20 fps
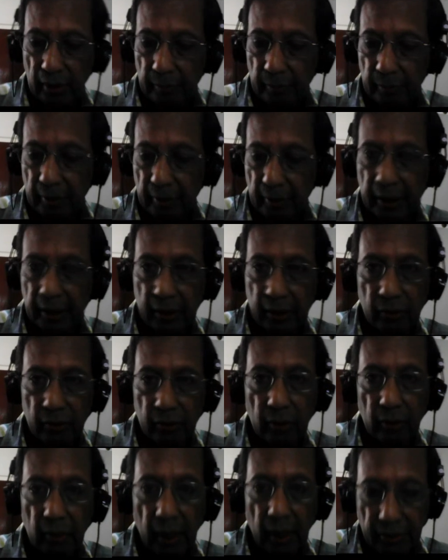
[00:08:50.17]
ready to
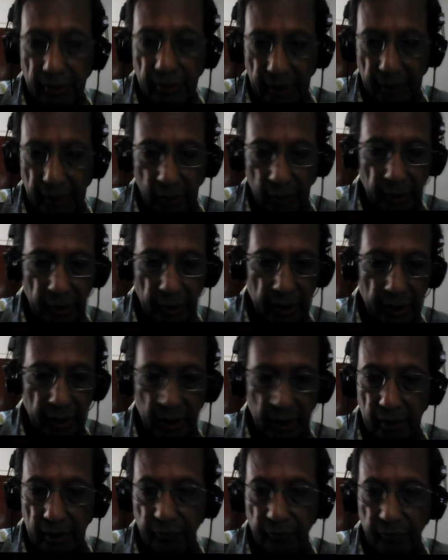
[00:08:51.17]
answer any questions
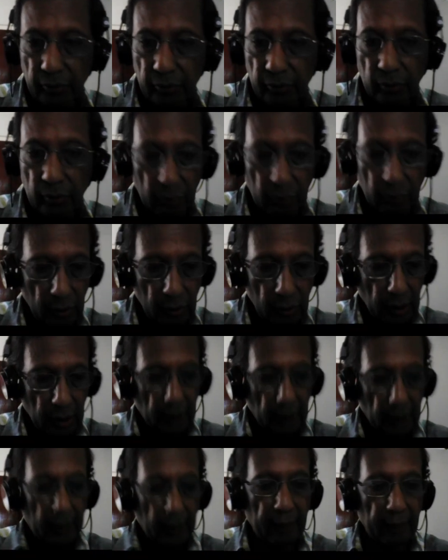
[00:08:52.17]
if you
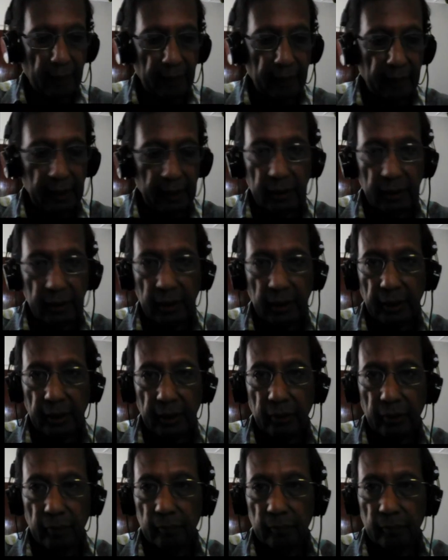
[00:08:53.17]
have any. Thank you.